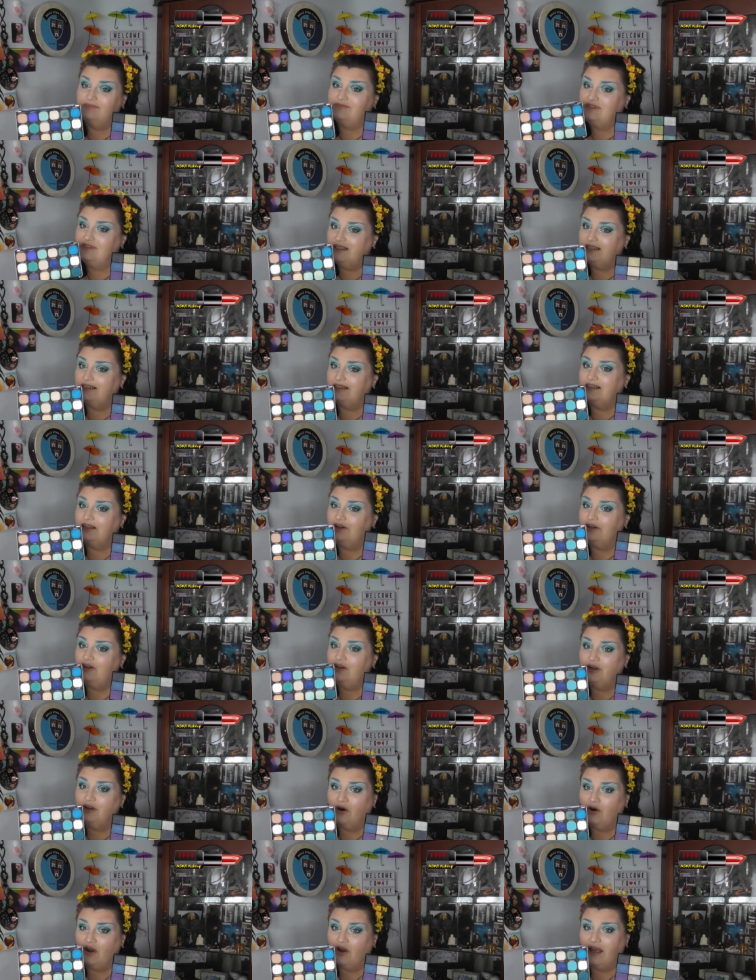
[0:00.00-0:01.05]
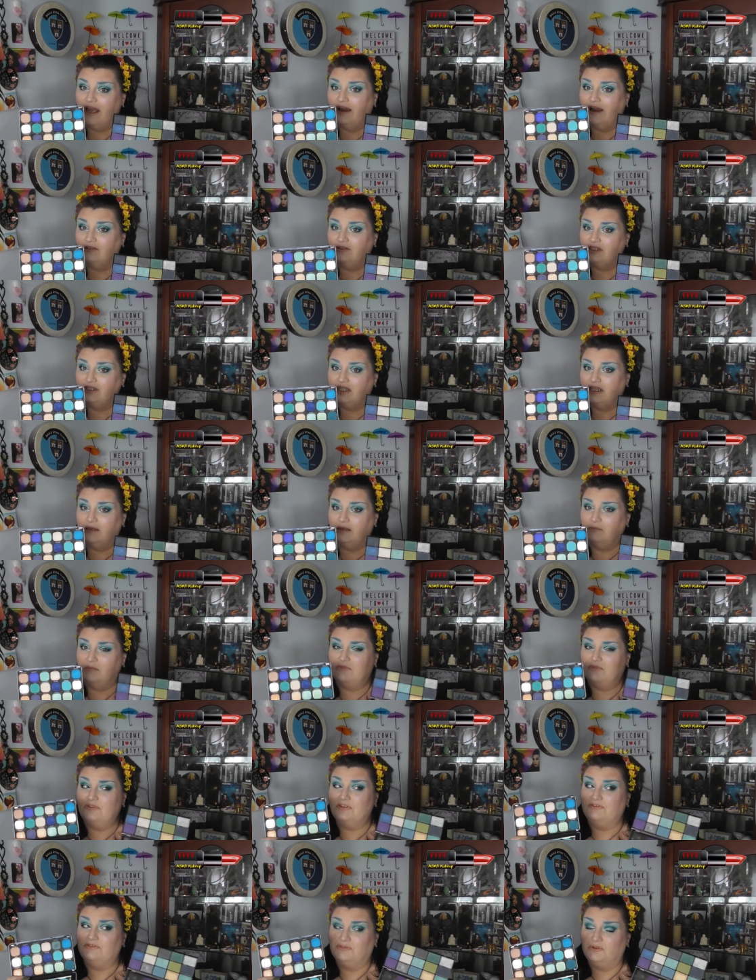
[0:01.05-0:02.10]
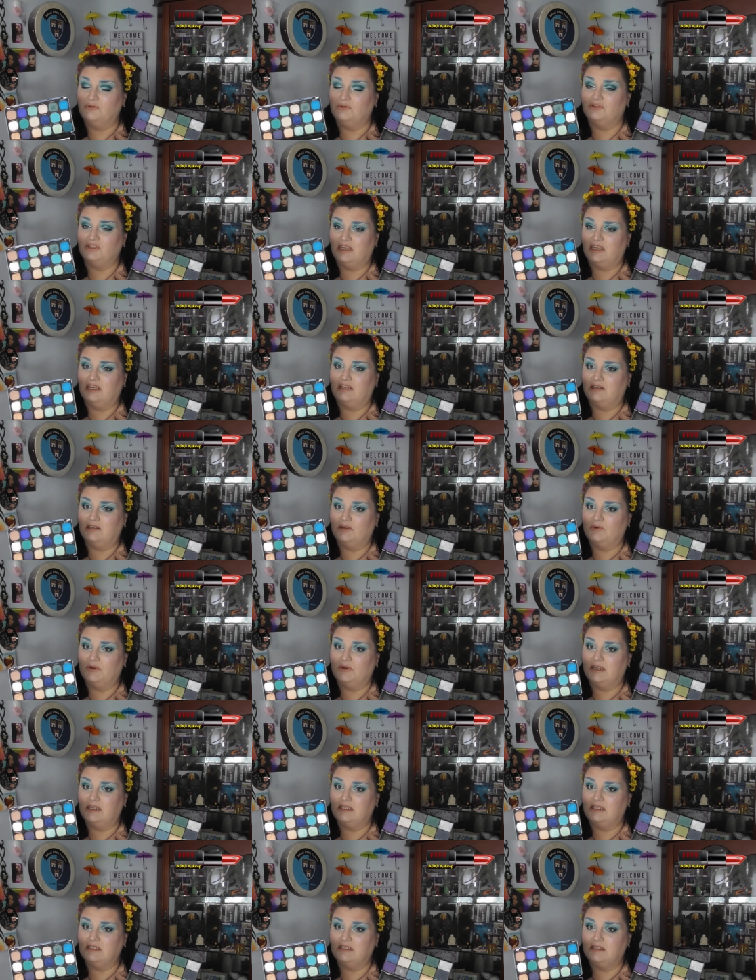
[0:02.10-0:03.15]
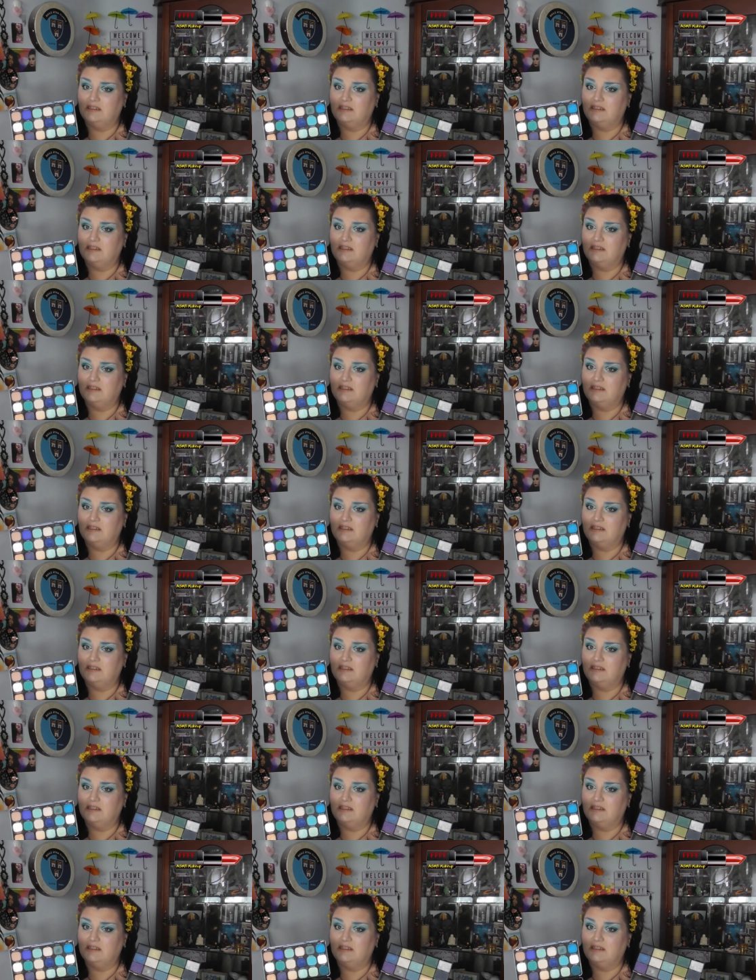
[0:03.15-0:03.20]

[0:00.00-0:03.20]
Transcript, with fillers: this is a knockout team for fourteen quid.